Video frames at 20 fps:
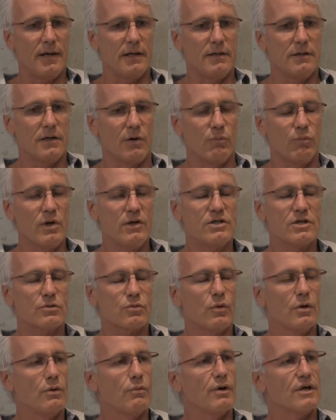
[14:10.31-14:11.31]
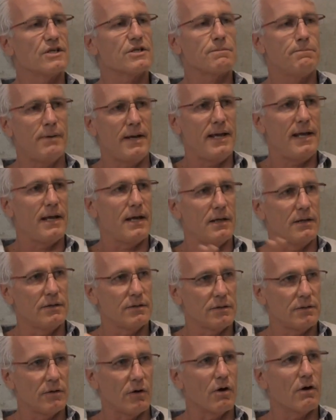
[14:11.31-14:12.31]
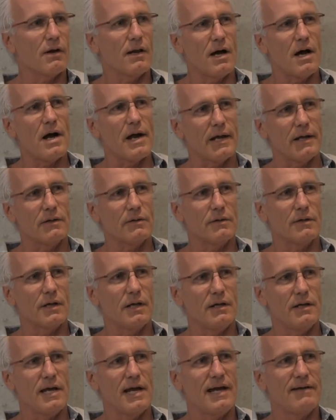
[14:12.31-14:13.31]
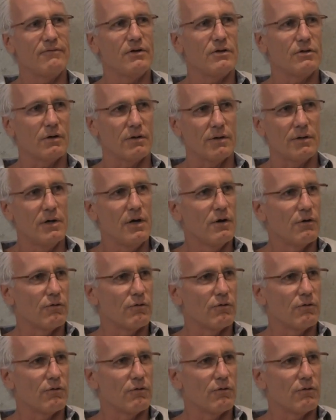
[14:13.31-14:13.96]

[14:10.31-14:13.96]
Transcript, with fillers: And uh, we just want to expand our line and mm -hmm. having the